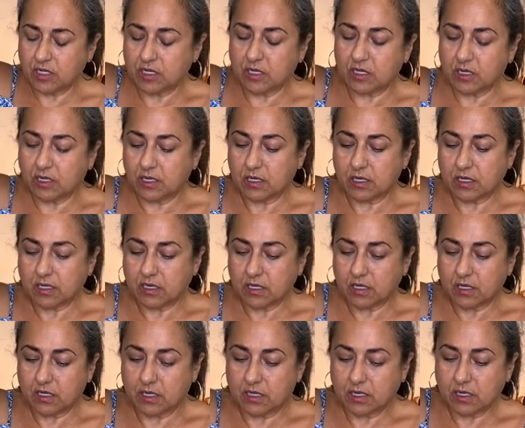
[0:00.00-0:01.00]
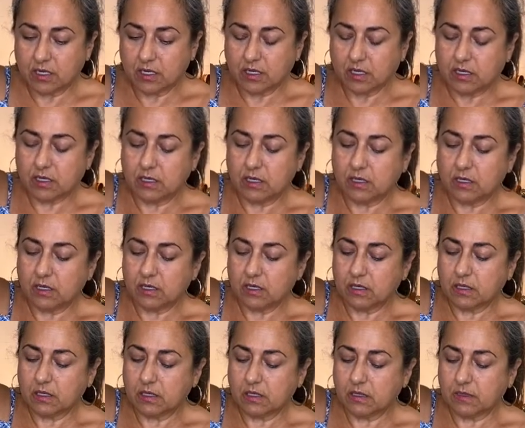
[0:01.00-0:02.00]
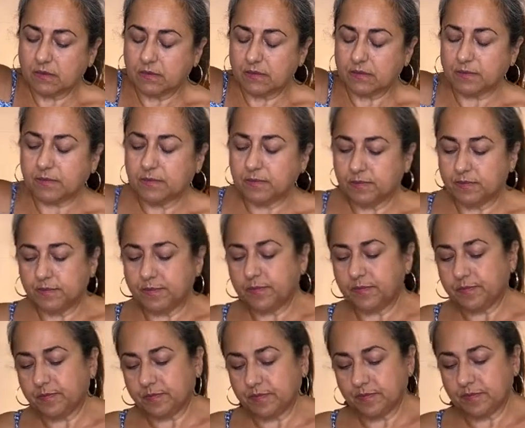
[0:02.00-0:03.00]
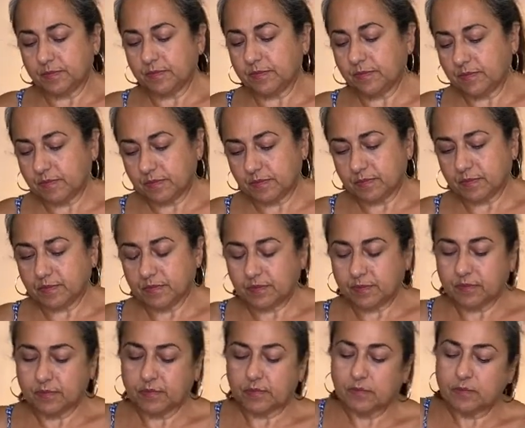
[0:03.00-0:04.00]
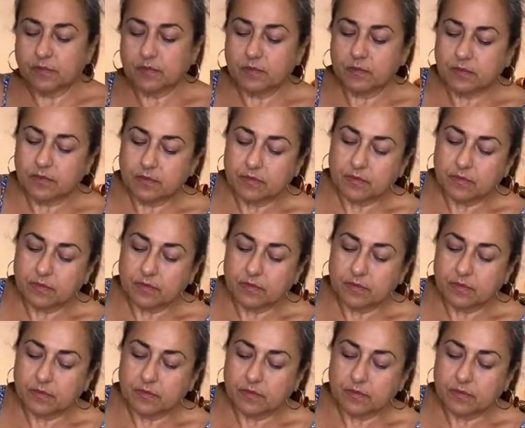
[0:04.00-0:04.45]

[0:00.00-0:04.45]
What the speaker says: No one is speaking in this clip.